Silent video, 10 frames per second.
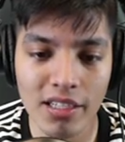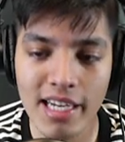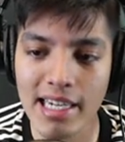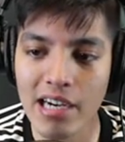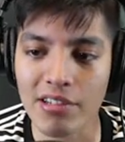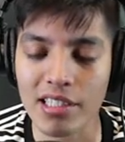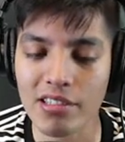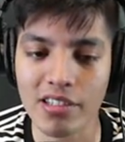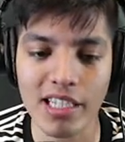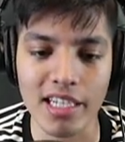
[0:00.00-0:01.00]
Okay, now
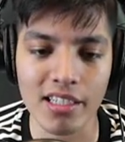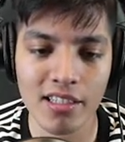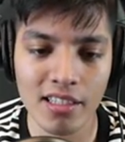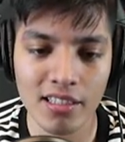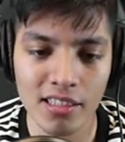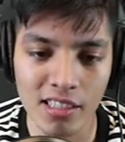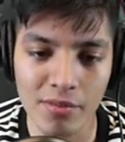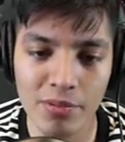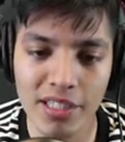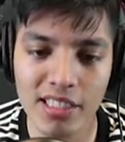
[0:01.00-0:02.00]
what? Okay. Let
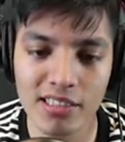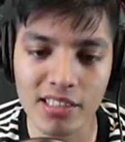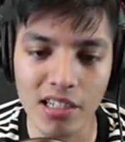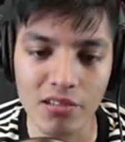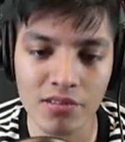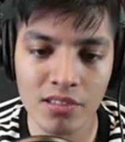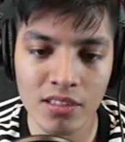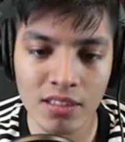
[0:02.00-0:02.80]
me read this note.